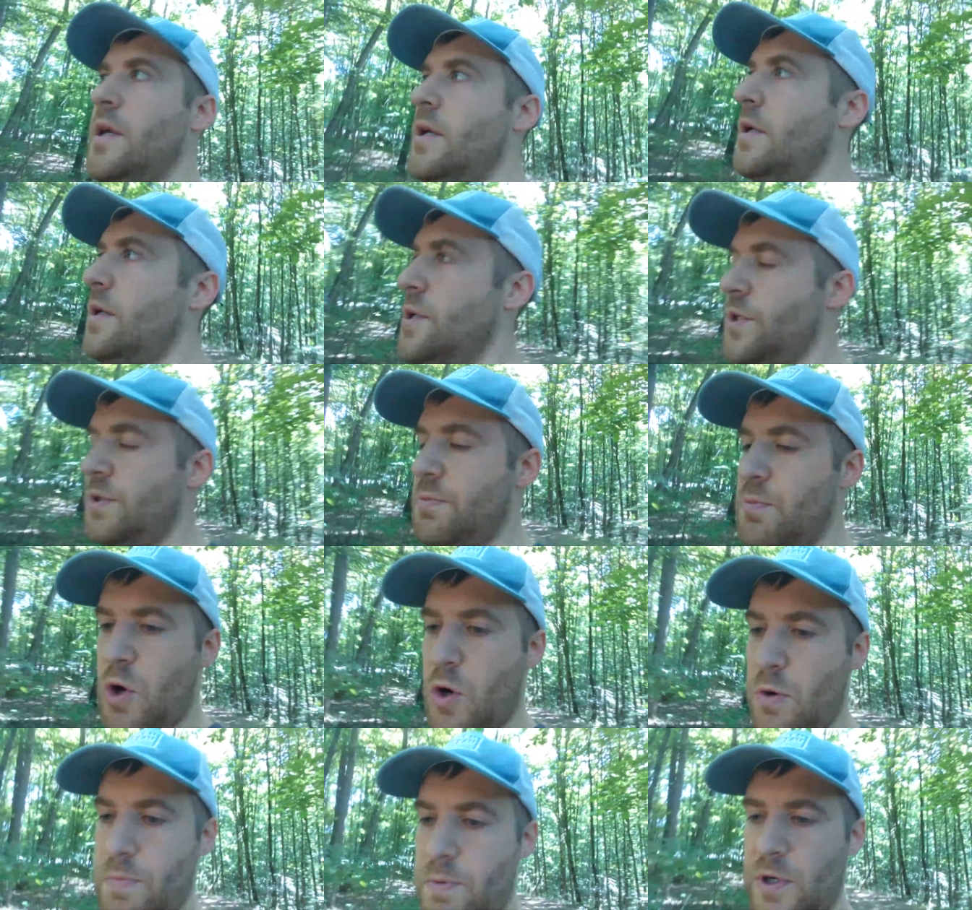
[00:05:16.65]

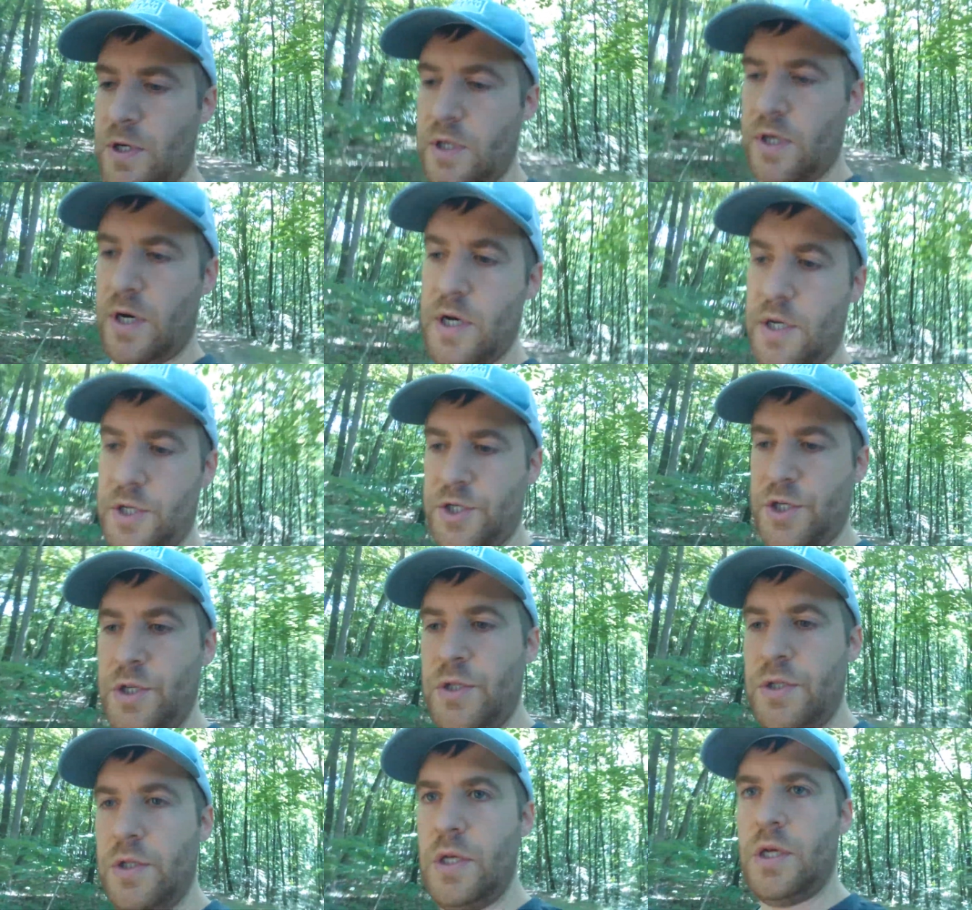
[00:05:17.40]
small
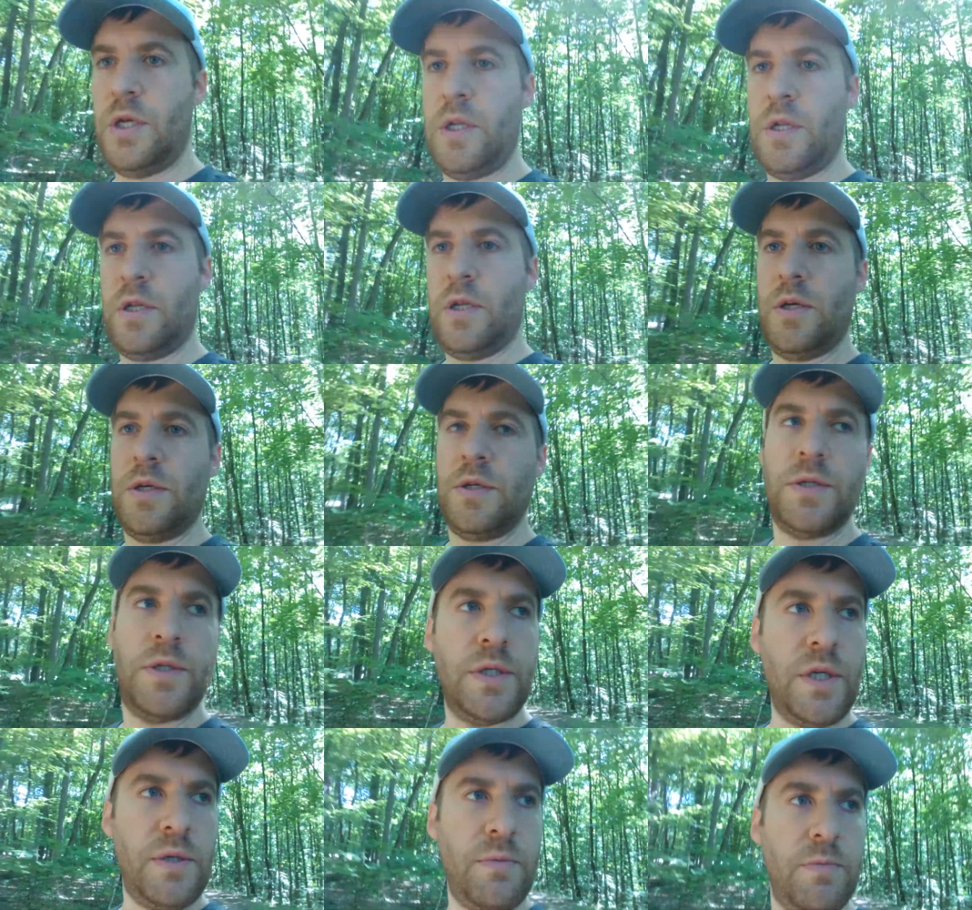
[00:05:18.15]
precaution that
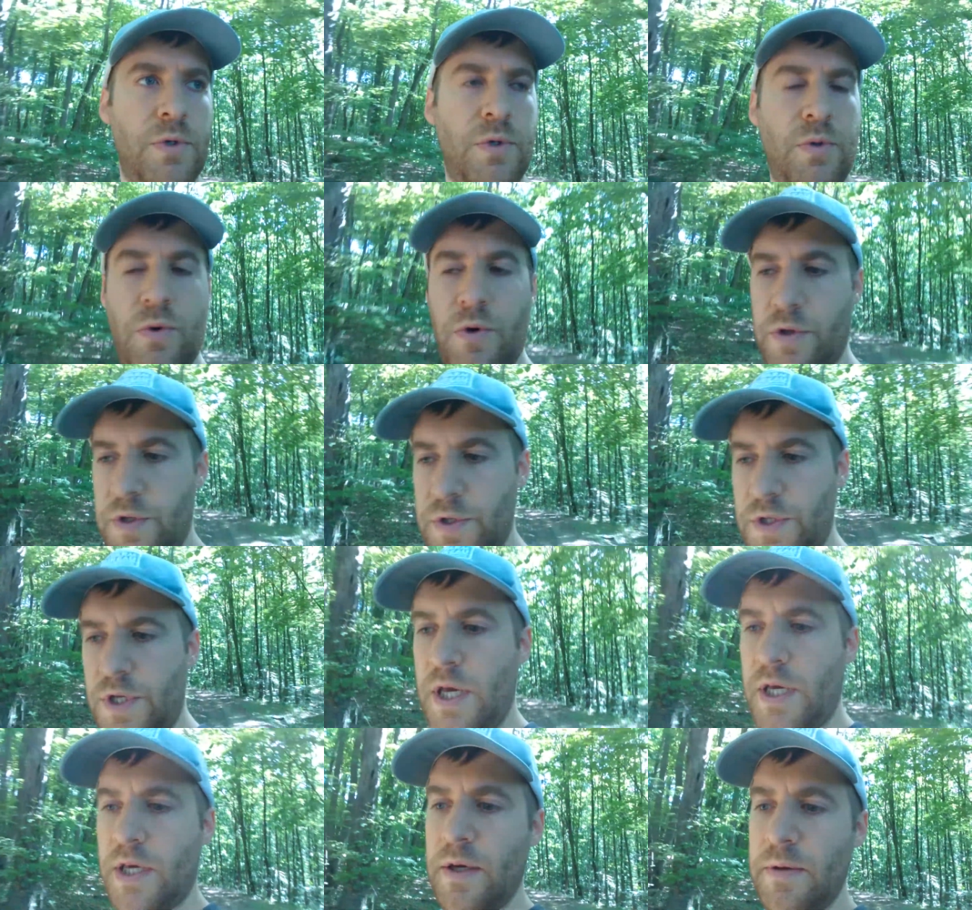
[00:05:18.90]
seemed worth
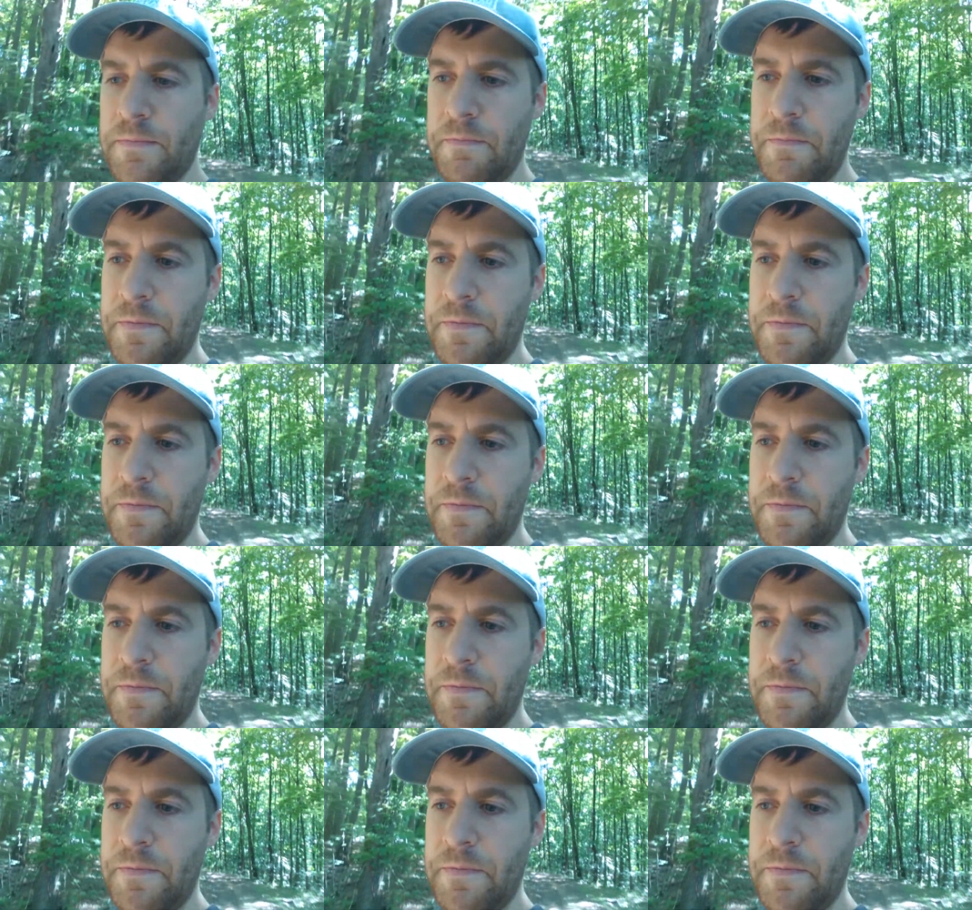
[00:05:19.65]
taking.